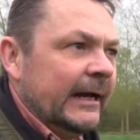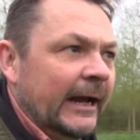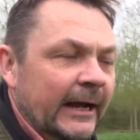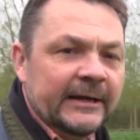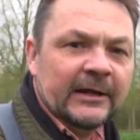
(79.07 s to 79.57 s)

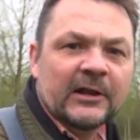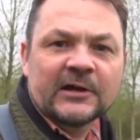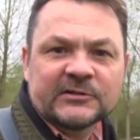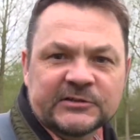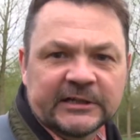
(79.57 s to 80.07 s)
Uh, now
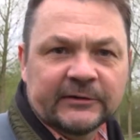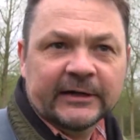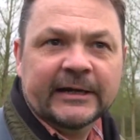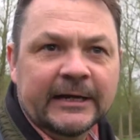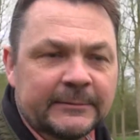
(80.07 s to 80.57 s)
last year I
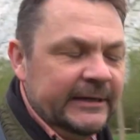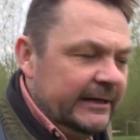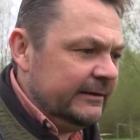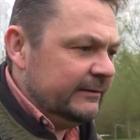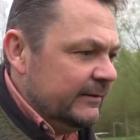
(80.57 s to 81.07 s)
came
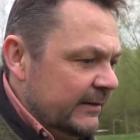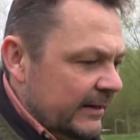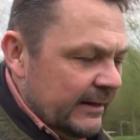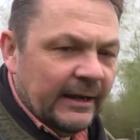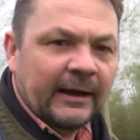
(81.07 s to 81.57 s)
here
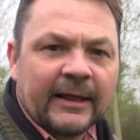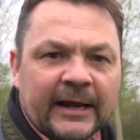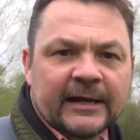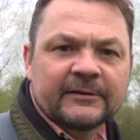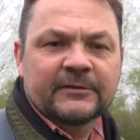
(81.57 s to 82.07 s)
and I
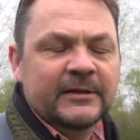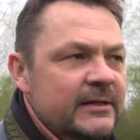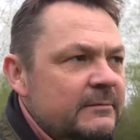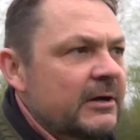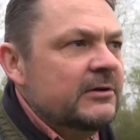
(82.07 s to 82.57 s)
had
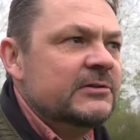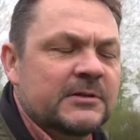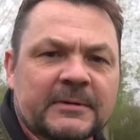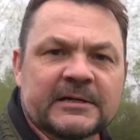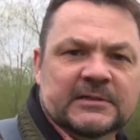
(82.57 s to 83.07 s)
the most
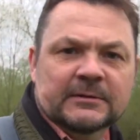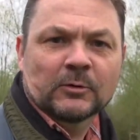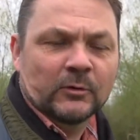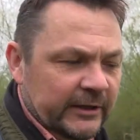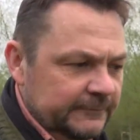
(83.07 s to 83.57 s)
amazing
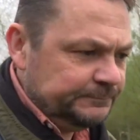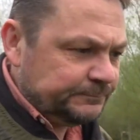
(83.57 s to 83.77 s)
morning.